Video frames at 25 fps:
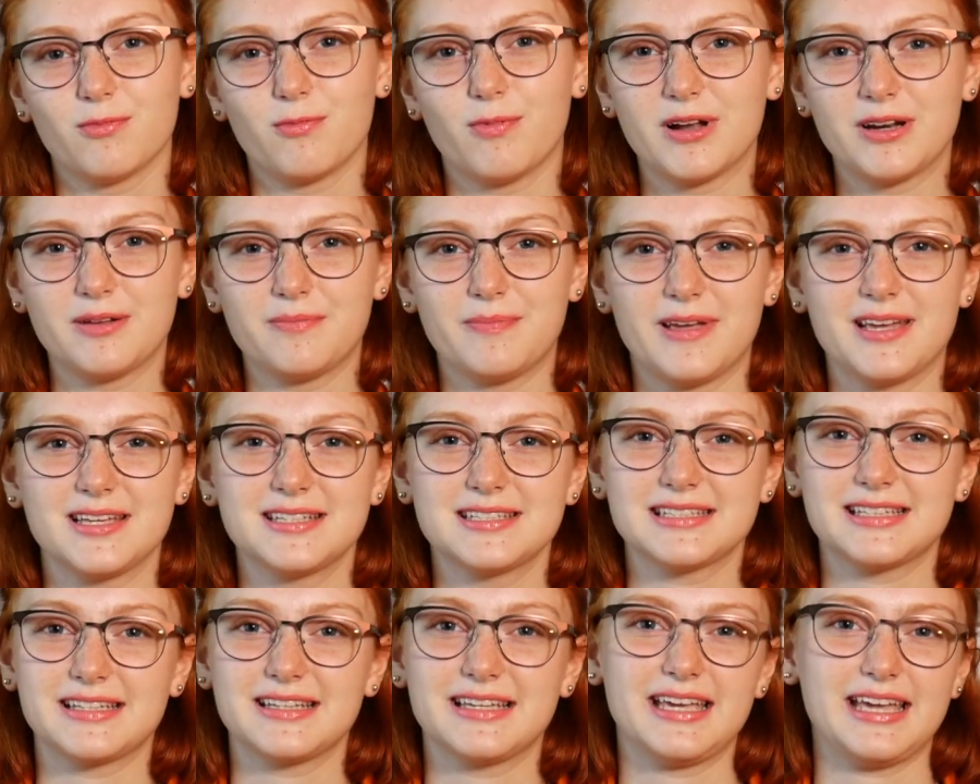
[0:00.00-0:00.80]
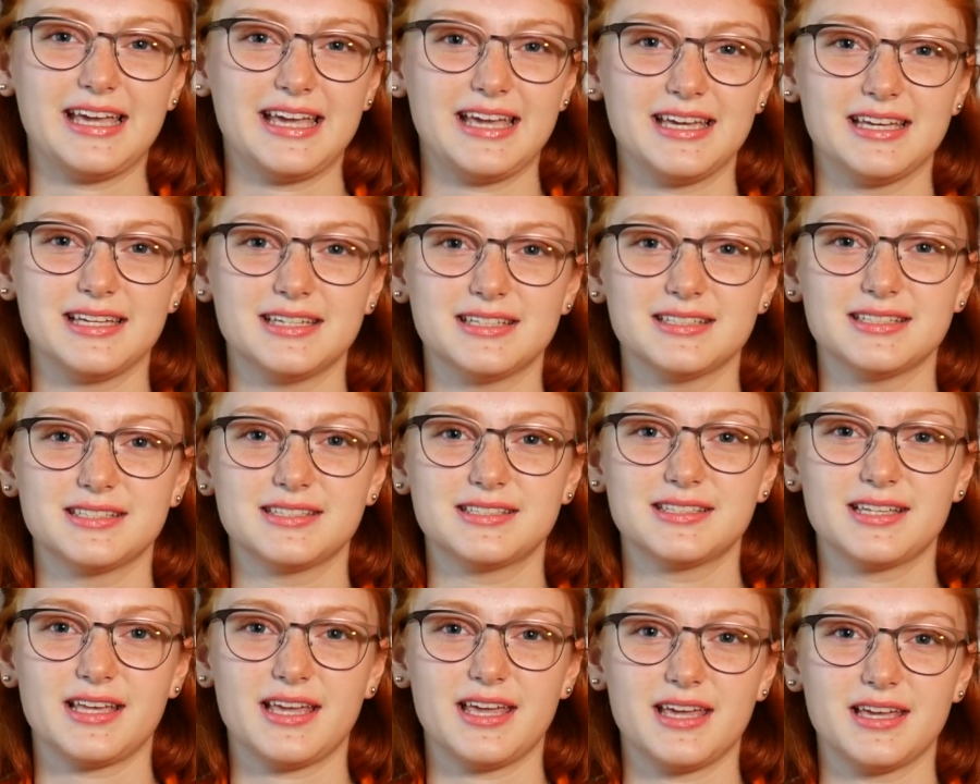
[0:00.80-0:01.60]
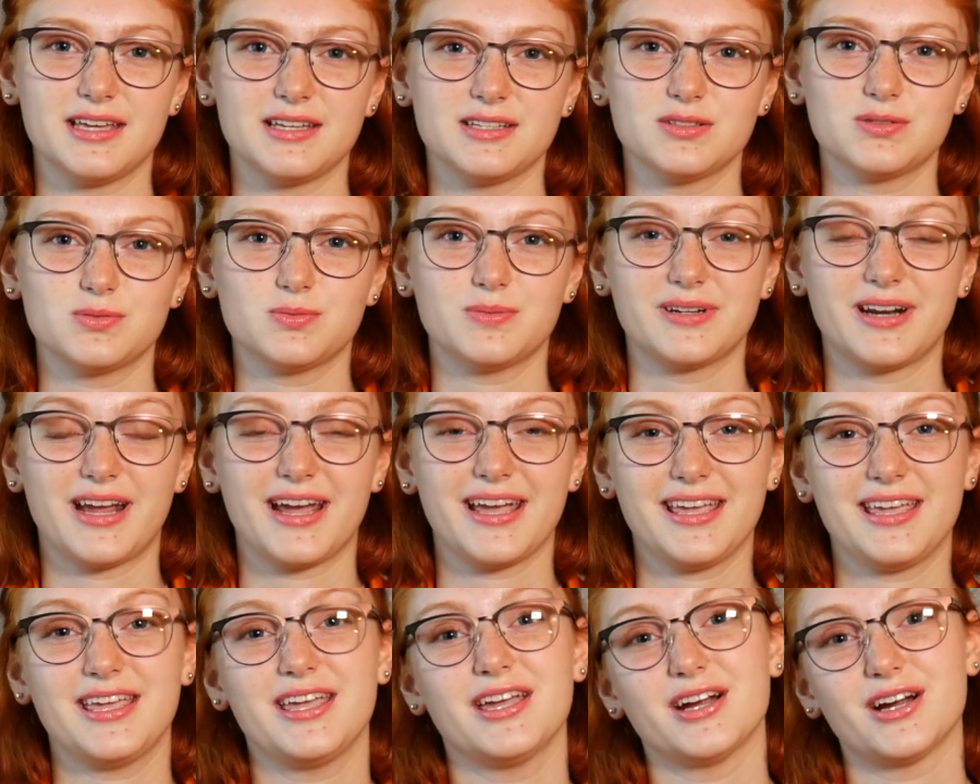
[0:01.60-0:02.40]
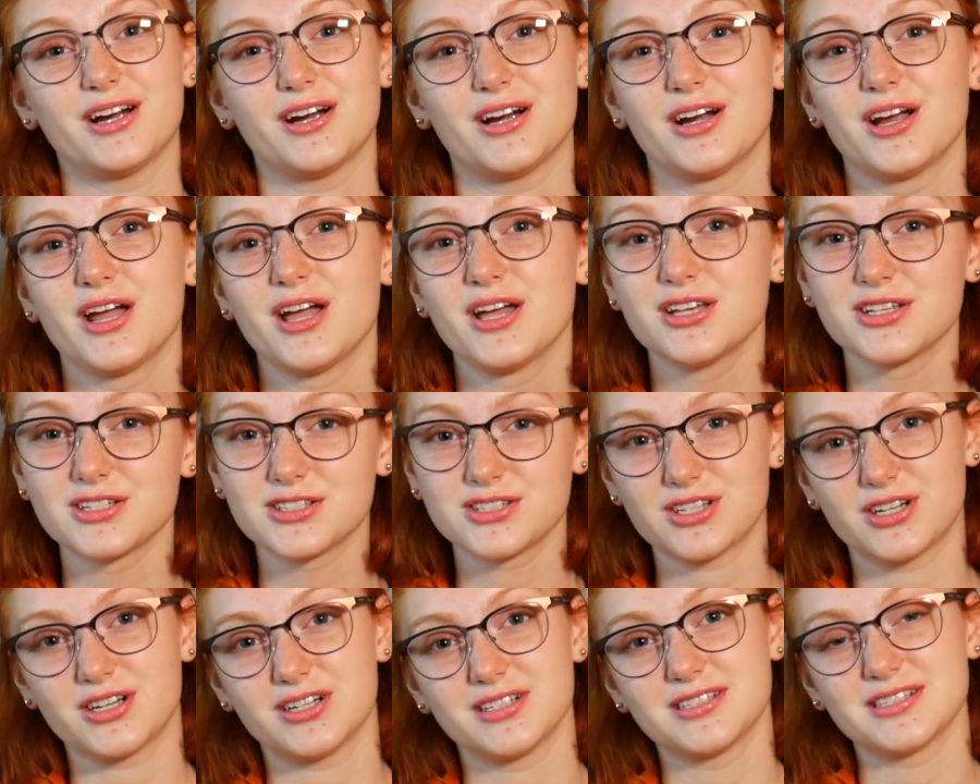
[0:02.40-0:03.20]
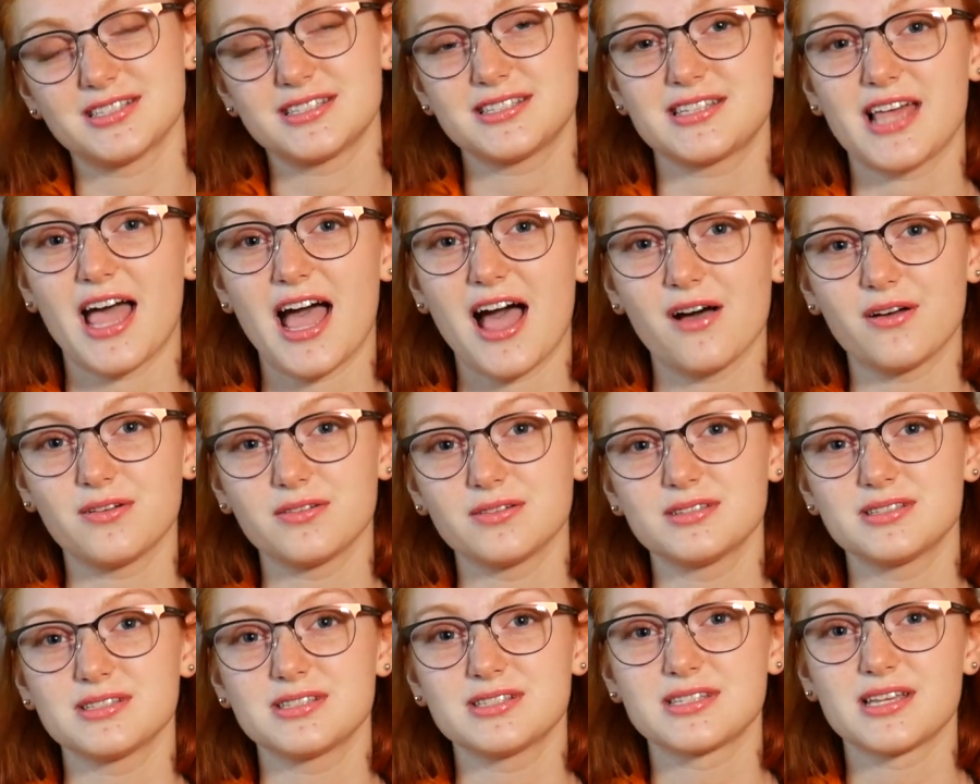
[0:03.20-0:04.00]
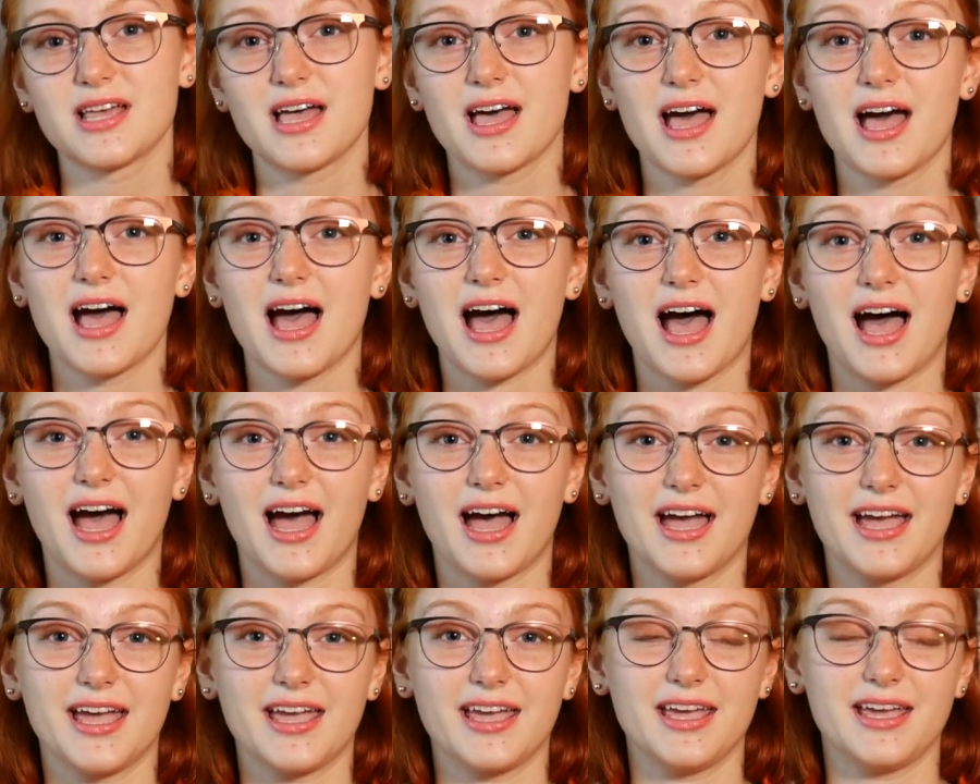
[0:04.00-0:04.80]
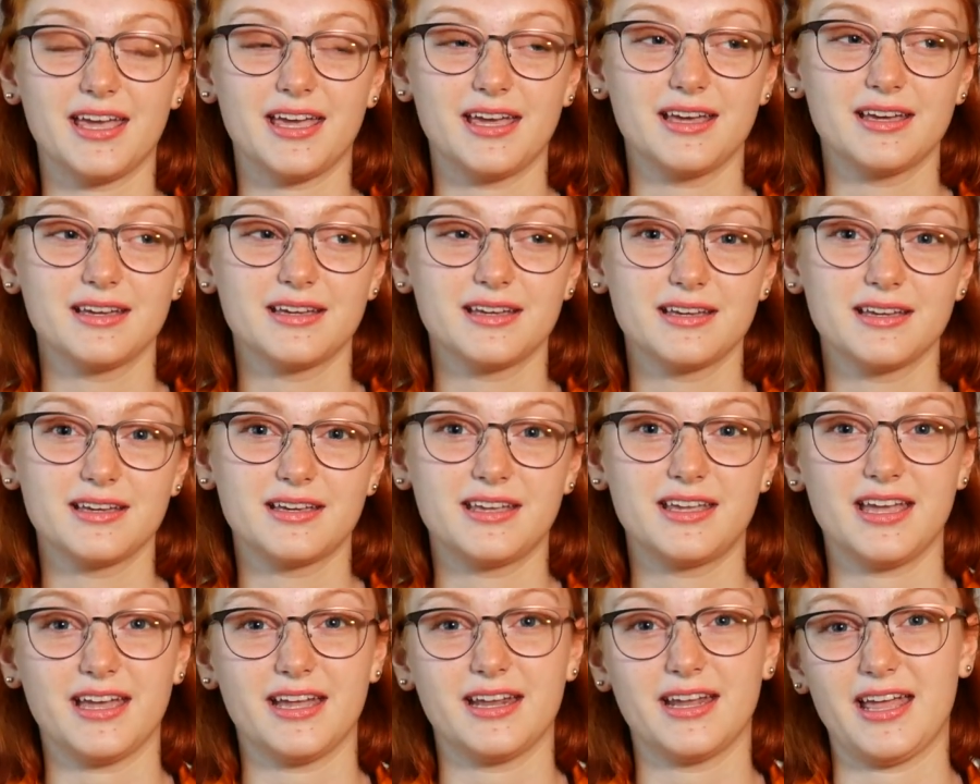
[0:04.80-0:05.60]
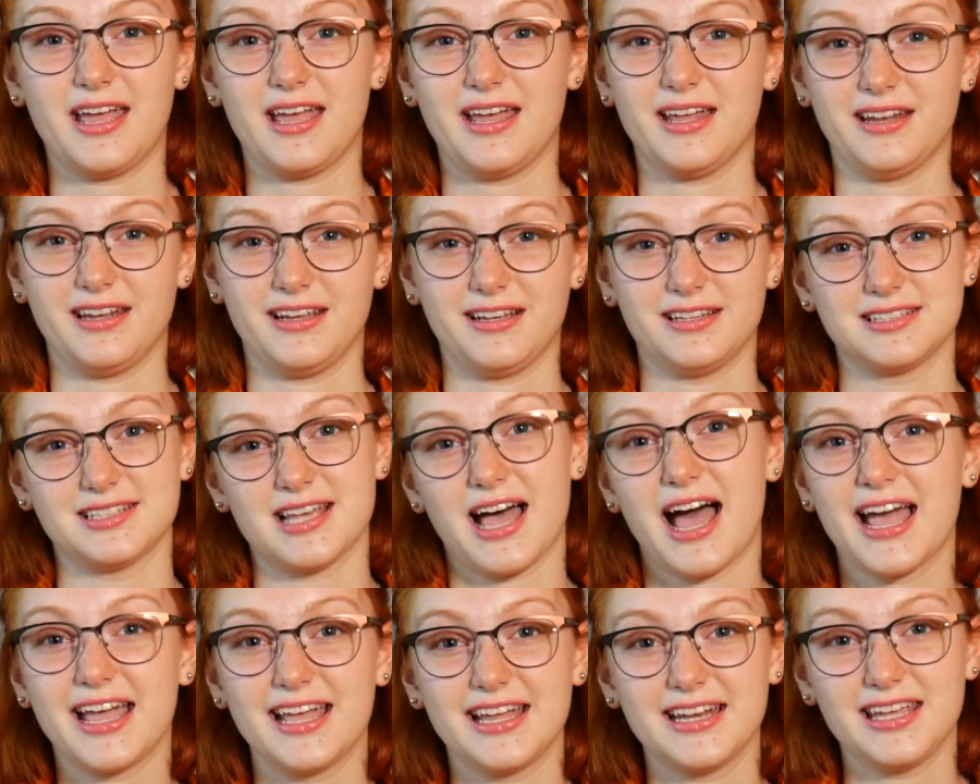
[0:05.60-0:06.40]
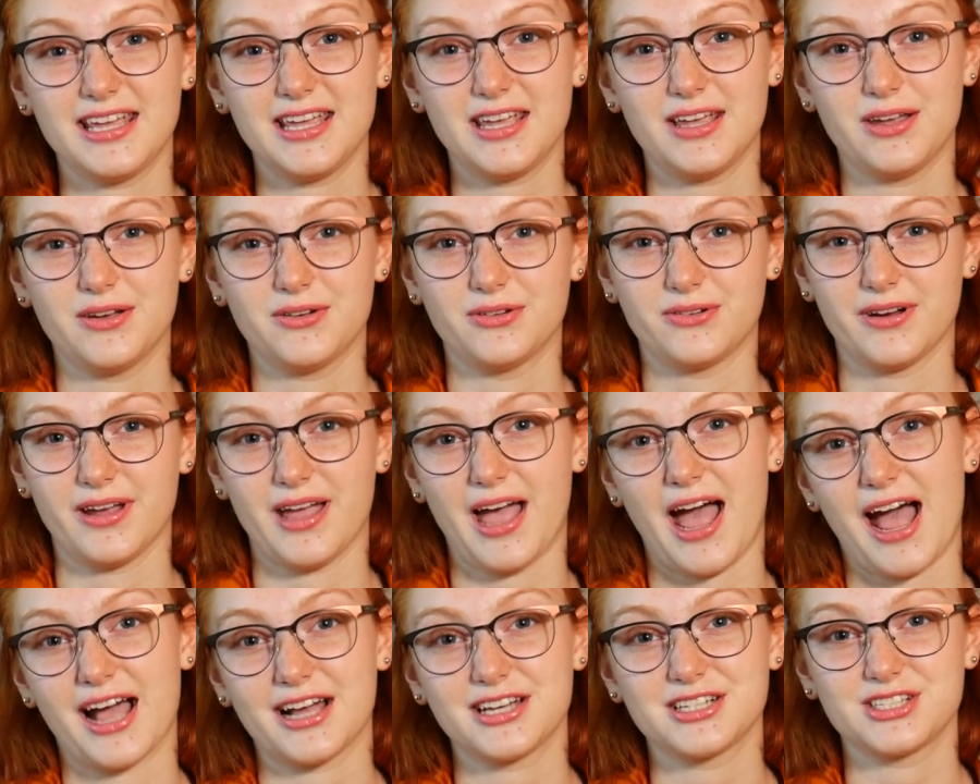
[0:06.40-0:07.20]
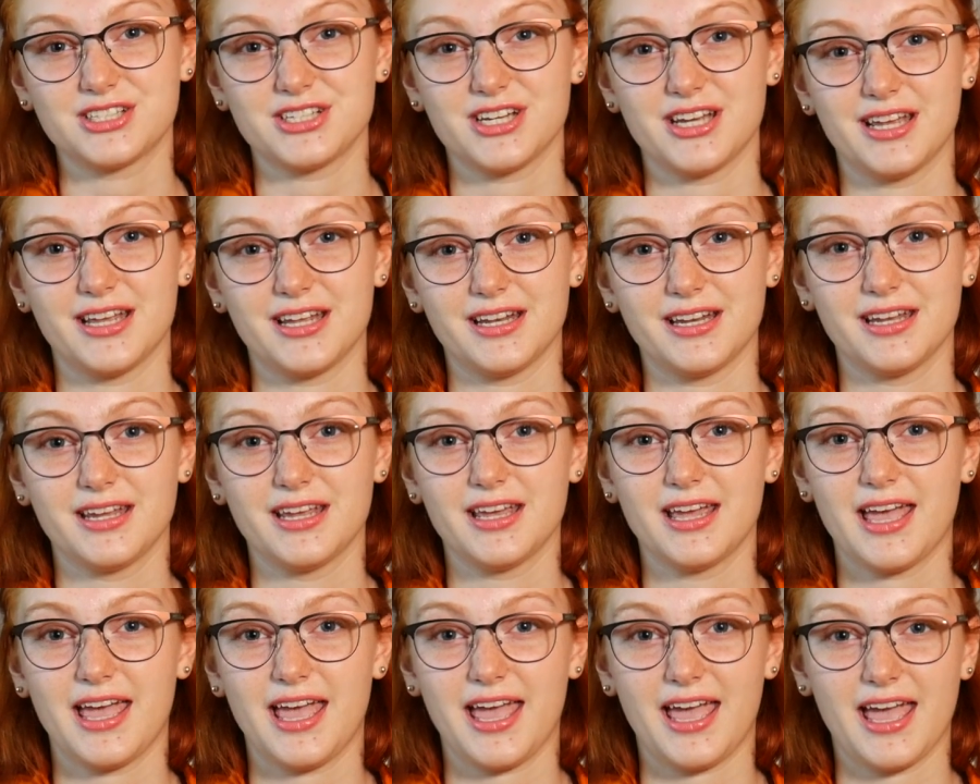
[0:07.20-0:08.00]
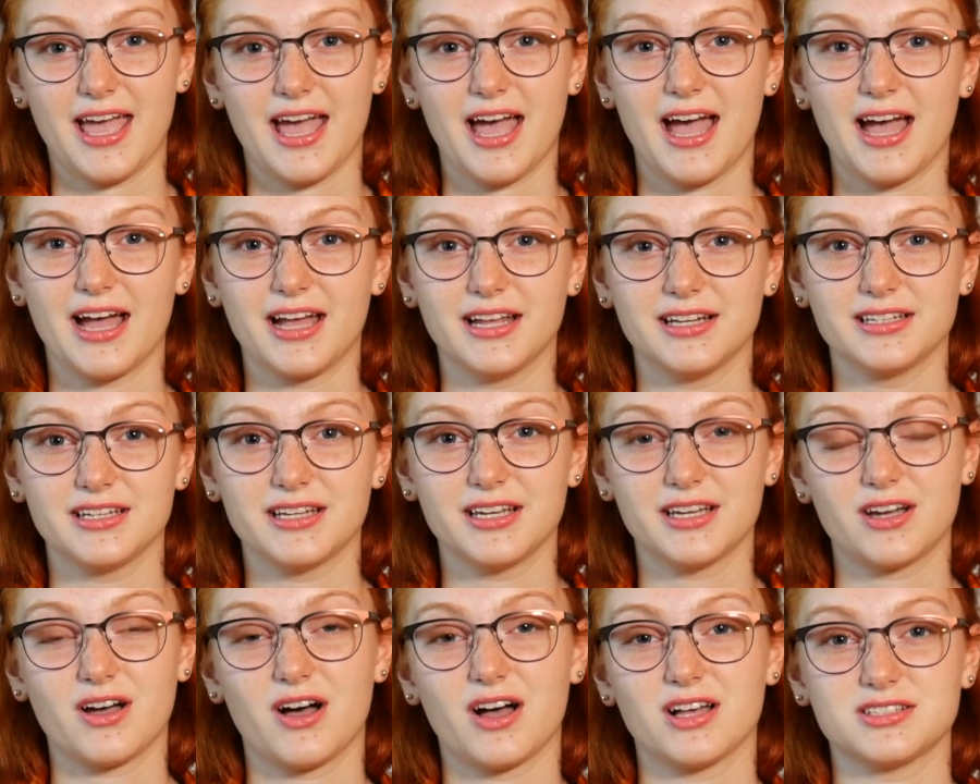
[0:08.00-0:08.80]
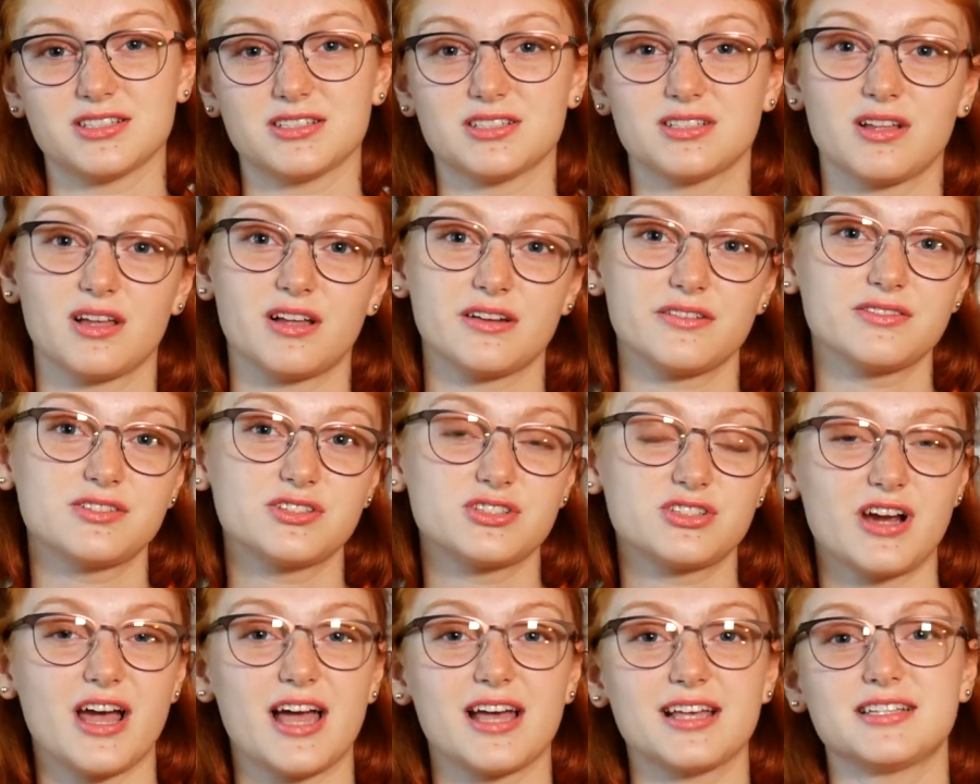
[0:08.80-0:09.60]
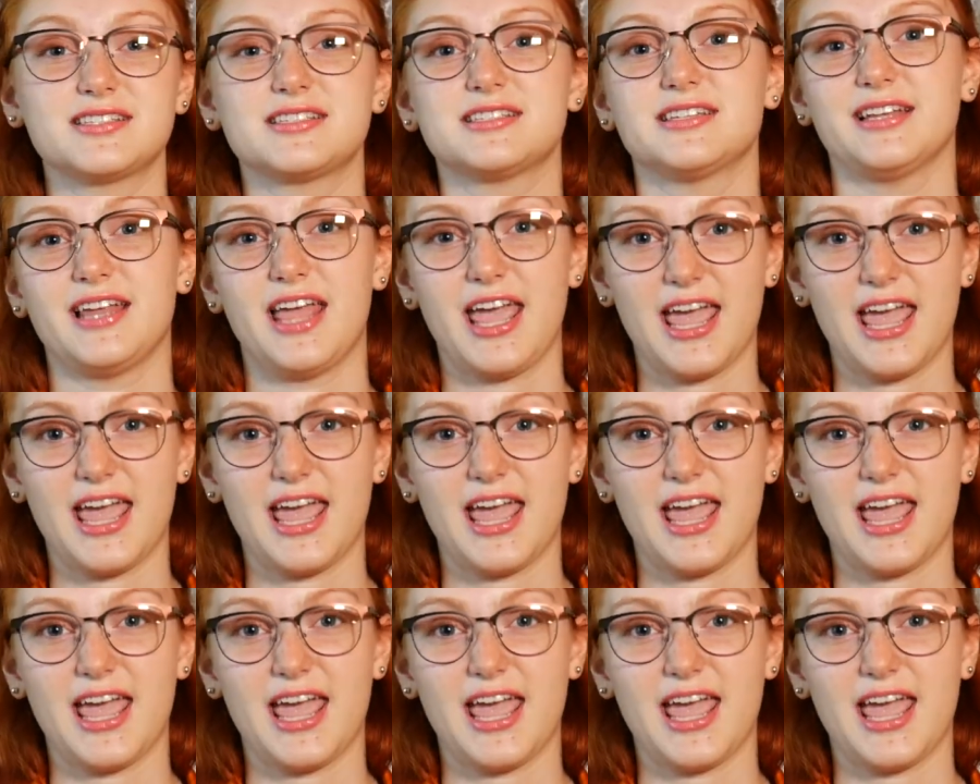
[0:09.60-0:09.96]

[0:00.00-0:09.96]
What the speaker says: What it basically is when I hear certain sounds, I get an anxiety reaction, and it causes a lot of stress and